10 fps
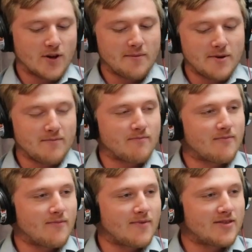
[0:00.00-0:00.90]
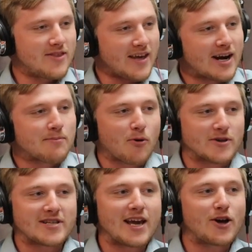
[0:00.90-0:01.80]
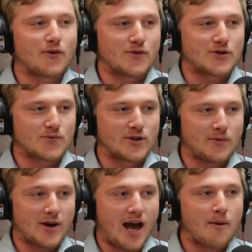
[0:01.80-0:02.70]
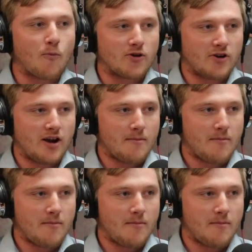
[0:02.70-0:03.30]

Well, the airport takeover is really what I'm wondering